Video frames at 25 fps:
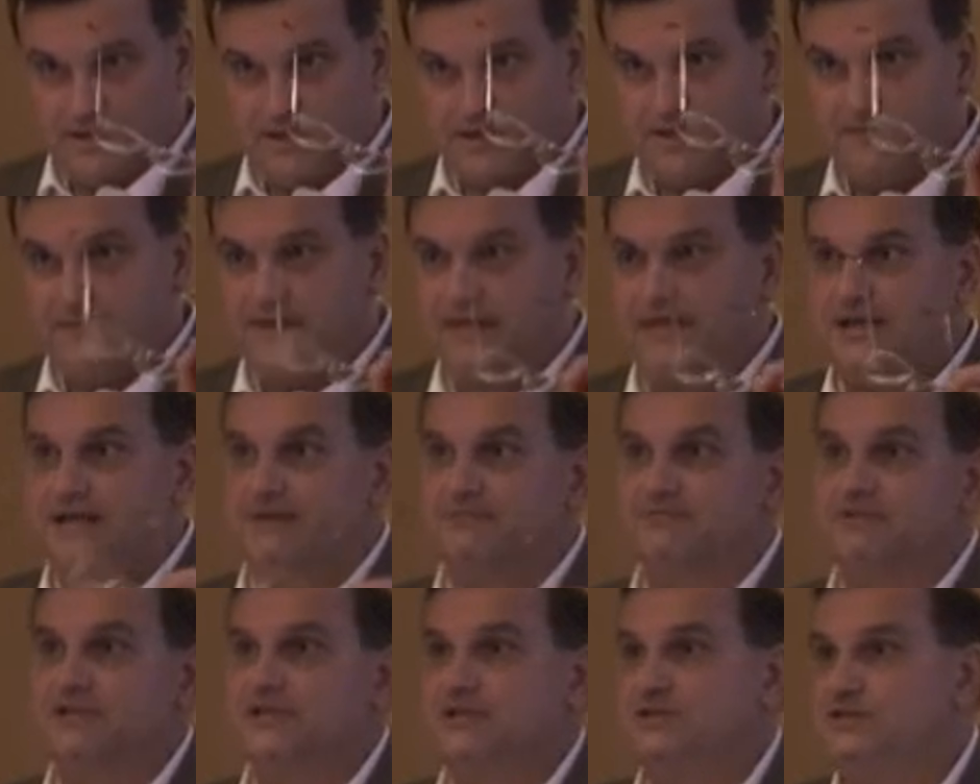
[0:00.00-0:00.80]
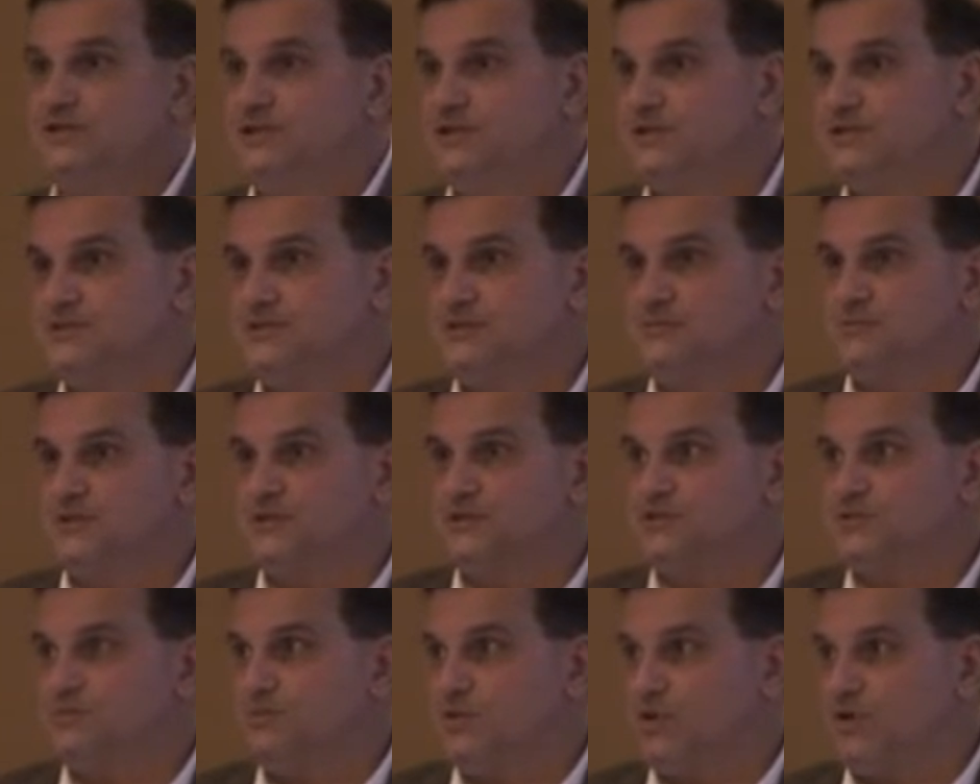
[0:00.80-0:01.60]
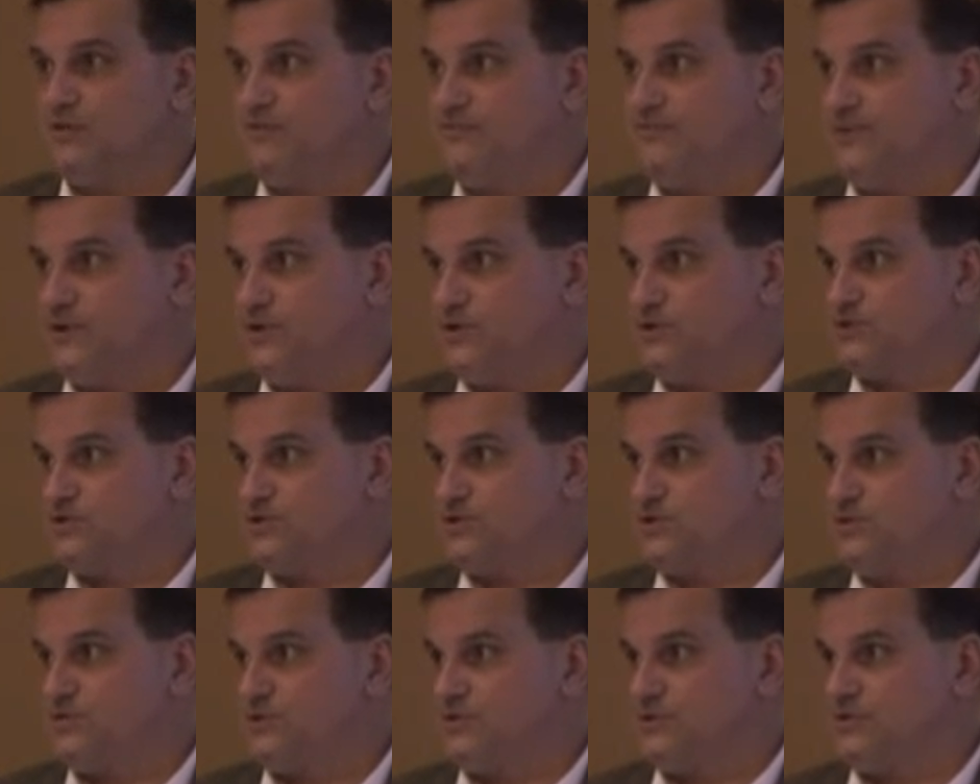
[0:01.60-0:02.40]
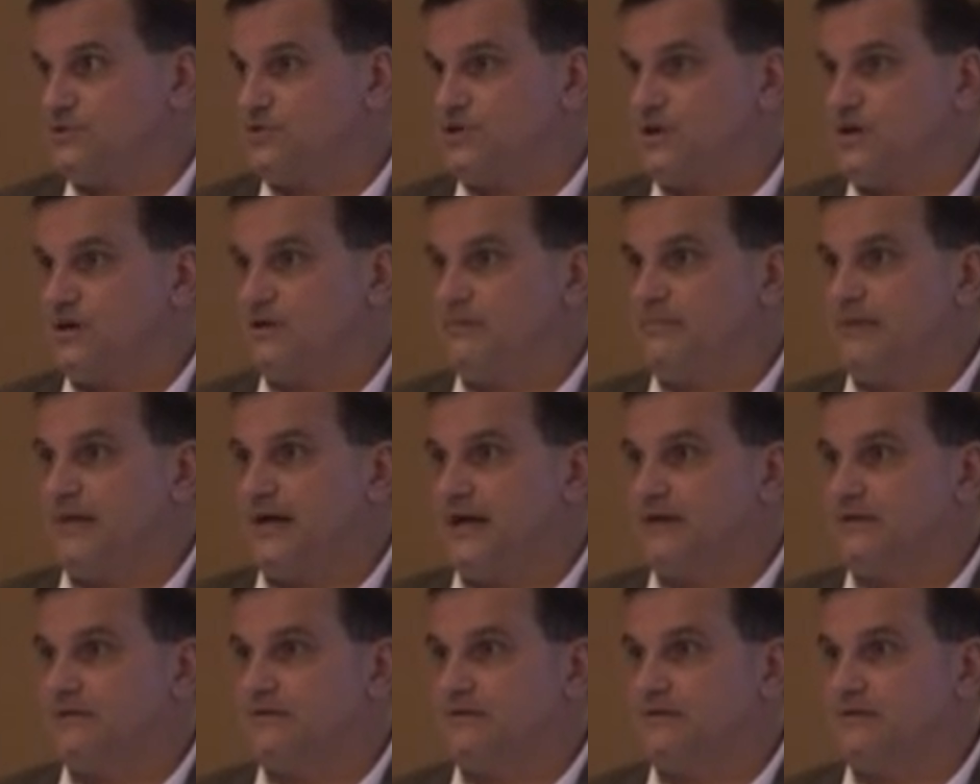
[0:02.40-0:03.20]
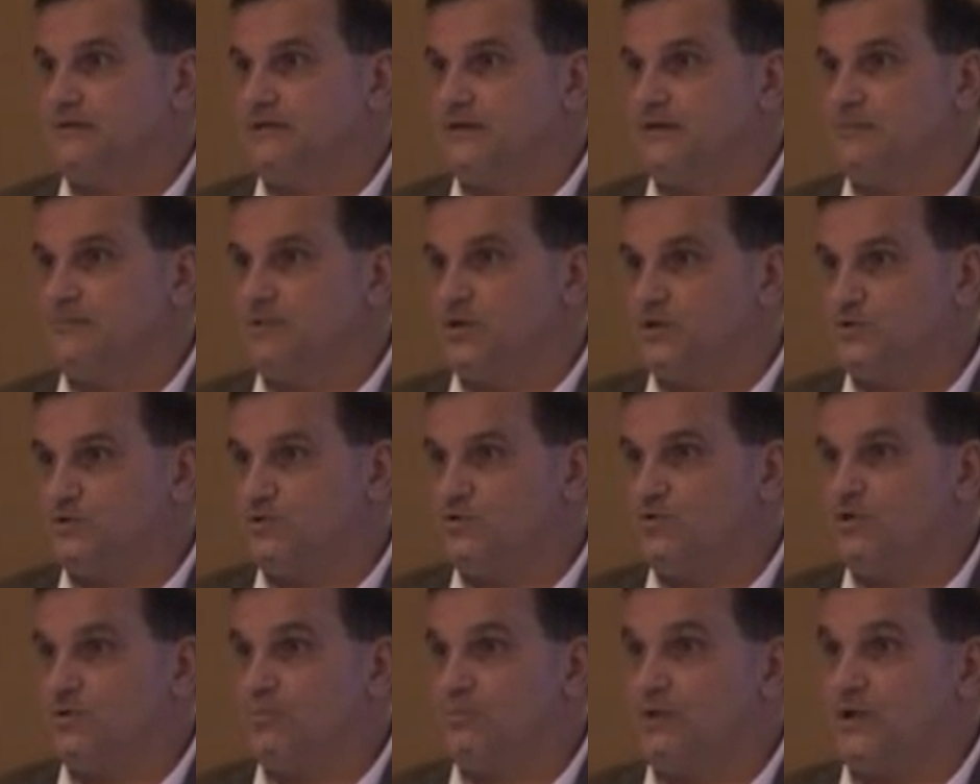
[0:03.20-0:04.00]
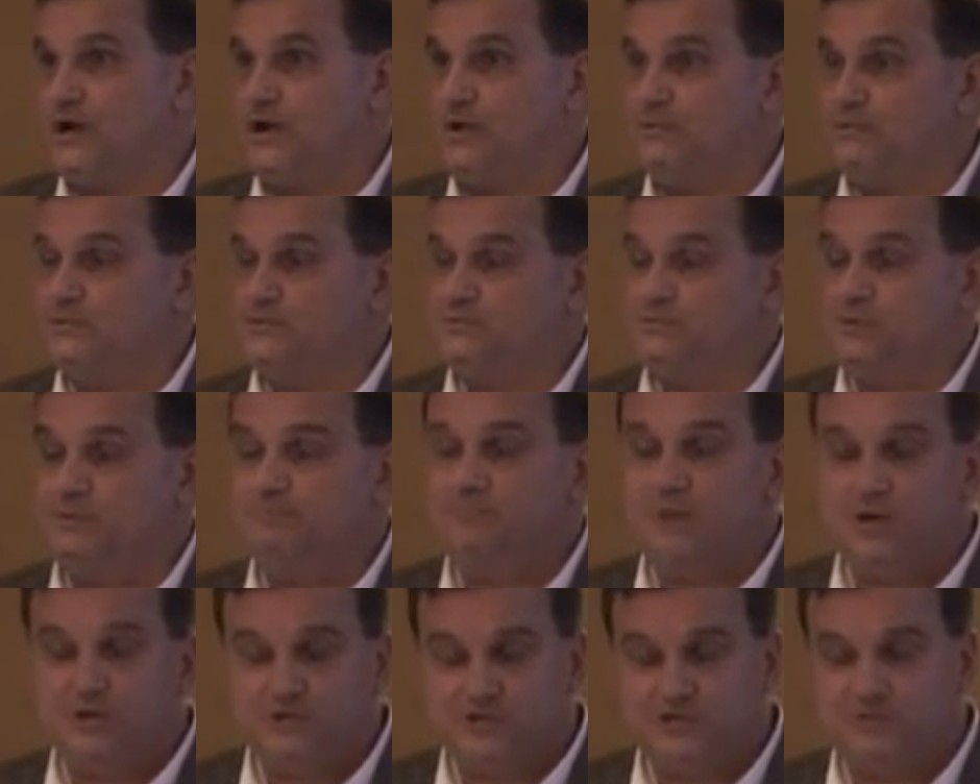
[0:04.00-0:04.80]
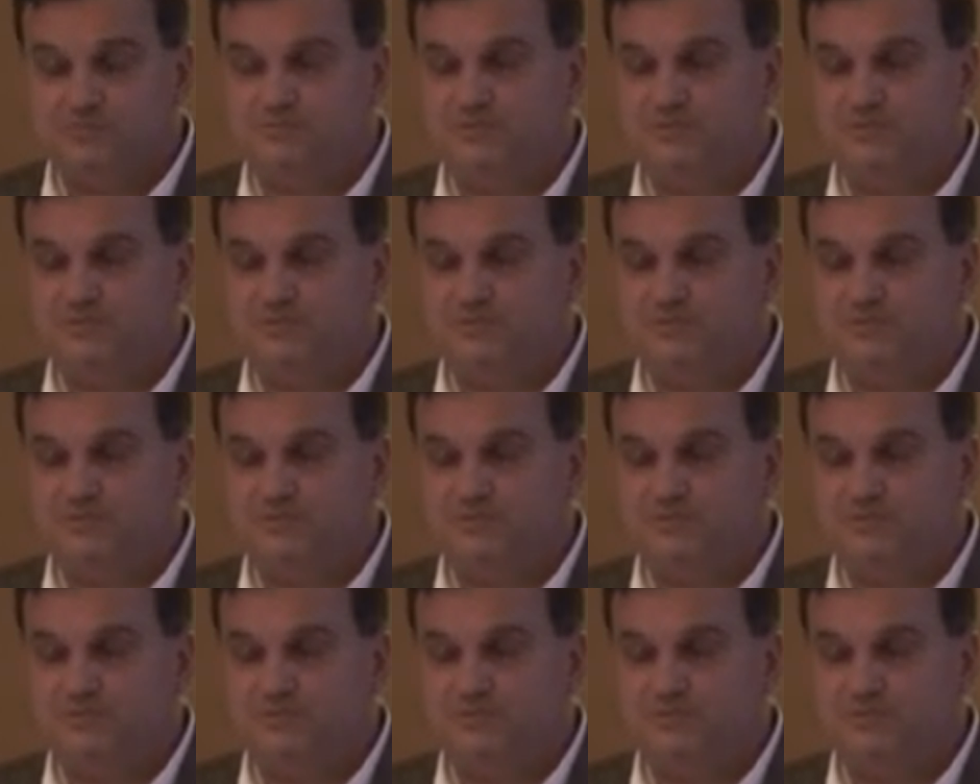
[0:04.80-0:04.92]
I think I've linked you to some of the smart folks who can talk about both core problems, but most